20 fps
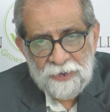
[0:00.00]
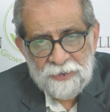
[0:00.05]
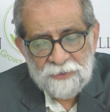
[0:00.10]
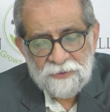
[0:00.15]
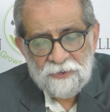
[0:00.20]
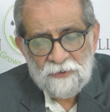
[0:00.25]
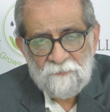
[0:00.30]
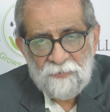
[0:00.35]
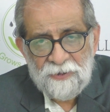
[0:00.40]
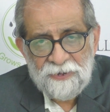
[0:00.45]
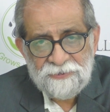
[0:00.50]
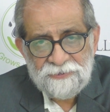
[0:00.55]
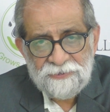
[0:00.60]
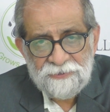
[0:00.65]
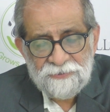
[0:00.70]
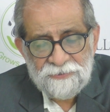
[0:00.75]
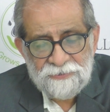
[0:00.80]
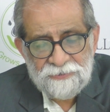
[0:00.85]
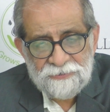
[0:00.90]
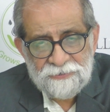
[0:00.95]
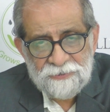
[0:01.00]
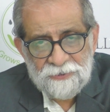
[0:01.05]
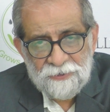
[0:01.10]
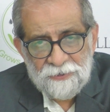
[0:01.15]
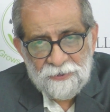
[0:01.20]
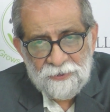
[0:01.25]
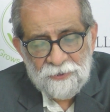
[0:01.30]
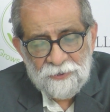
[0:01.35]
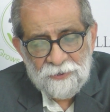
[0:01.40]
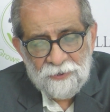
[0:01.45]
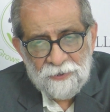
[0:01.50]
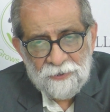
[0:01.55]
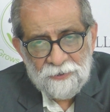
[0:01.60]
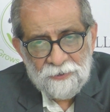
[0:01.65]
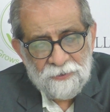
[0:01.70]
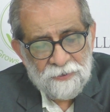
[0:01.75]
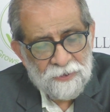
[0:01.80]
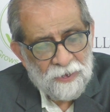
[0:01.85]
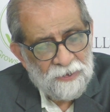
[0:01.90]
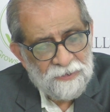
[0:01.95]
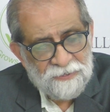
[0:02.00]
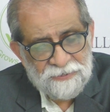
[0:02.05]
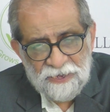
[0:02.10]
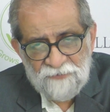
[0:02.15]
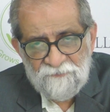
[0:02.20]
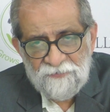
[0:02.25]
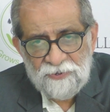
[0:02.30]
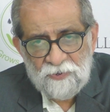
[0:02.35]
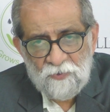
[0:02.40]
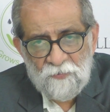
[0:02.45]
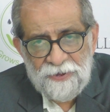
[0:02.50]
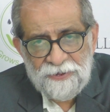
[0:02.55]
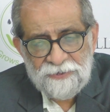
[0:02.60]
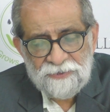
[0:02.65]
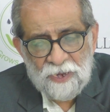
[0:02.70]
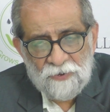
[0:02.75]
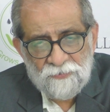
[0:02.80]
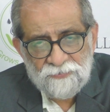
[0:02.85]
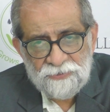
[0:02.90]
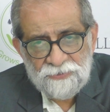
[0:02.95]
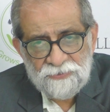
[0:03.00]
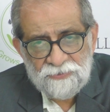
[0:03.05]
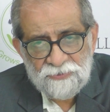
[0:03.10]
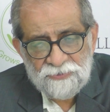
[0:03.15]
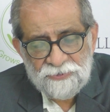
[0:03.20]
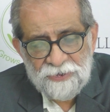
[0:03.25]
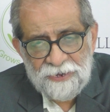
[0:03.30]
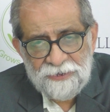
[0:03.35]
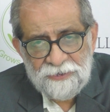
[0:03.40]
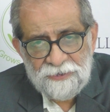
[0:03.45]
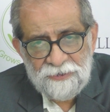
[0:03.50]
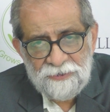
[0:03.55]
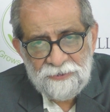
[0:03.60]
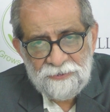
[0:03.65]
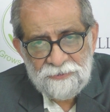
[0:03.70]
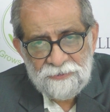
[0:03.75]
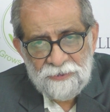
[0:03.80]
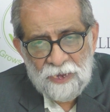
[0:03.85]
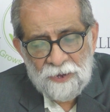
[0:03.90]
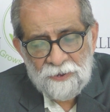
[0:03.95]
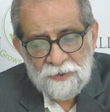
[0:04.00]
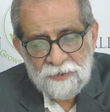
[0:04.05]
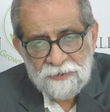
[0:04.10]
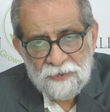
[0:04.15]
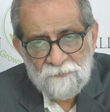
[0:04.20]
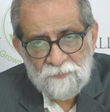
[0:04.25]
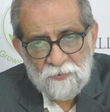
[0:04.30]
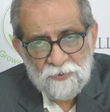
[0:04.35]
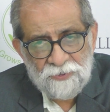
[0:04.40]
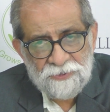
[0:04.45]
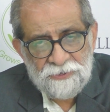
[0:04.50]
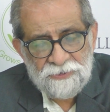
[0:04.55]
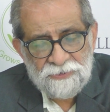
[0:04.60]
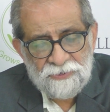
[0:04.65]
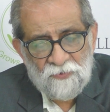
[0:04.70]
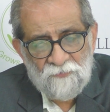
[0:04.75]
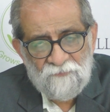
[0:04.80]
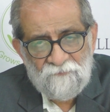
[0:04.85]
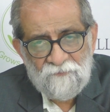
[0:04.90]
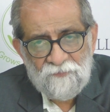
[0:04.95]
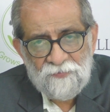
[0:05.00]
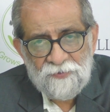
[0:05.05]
and other places, nearly 7,000 to 8,000 societies are in the process of